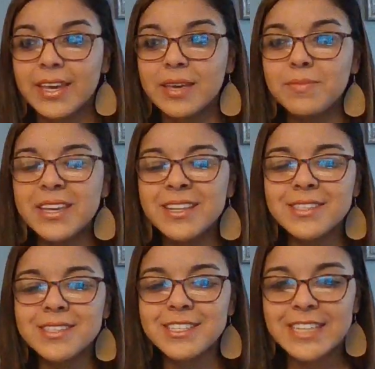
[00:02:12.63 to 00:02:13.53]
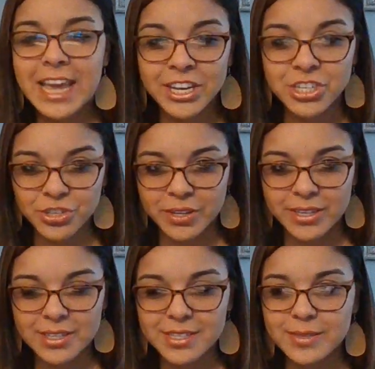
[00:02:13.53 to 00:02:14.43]
It means
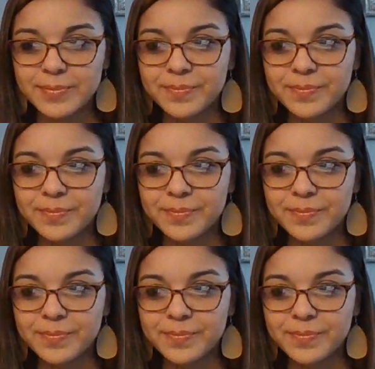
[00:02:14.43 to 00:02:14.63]
dangerous.